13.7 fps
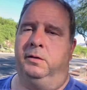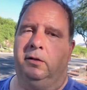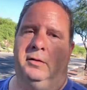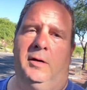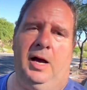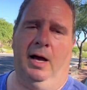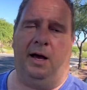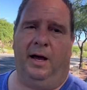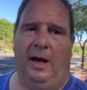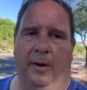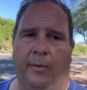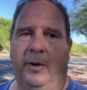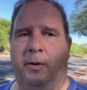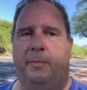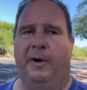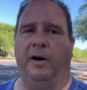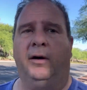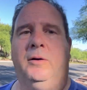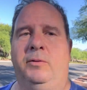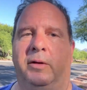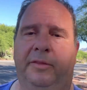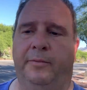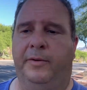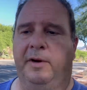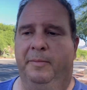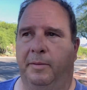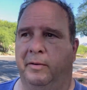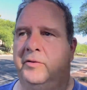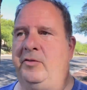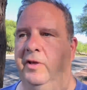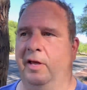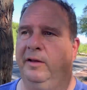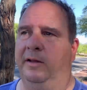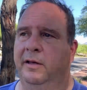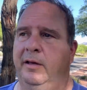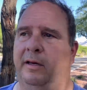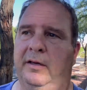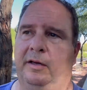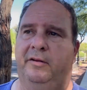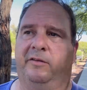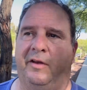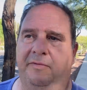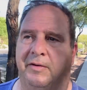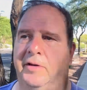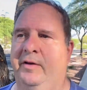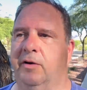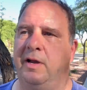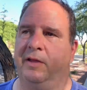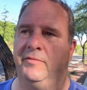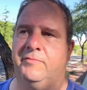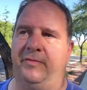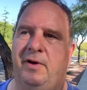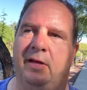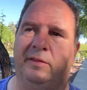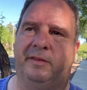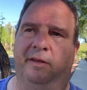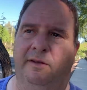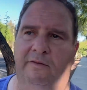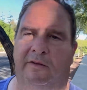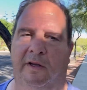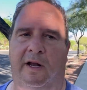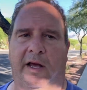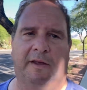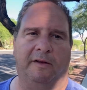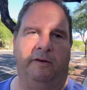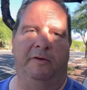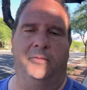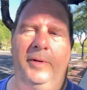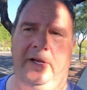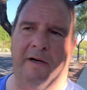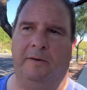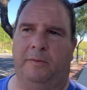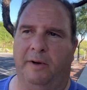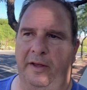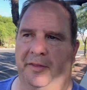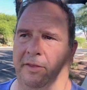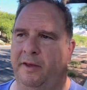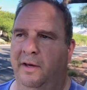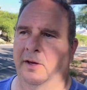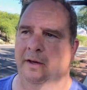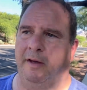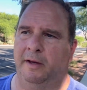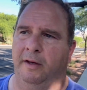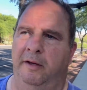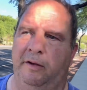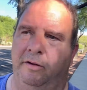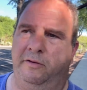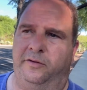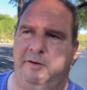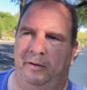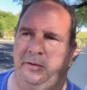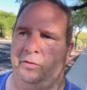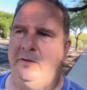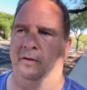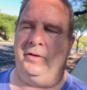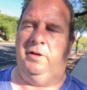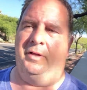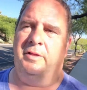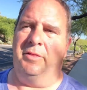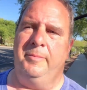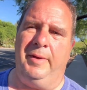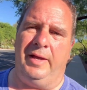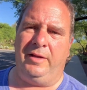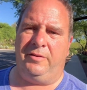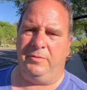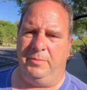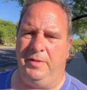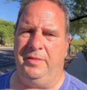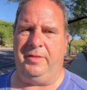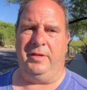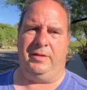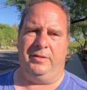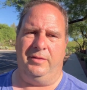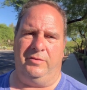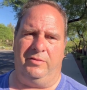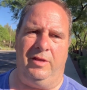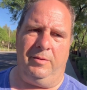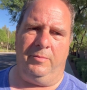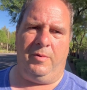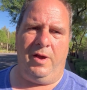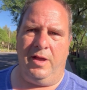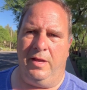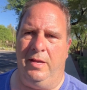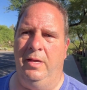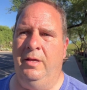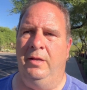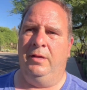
you know, I, I want to borrow at 3% because I figure I can find things that I can do better with. So the bank should be thinking the same way.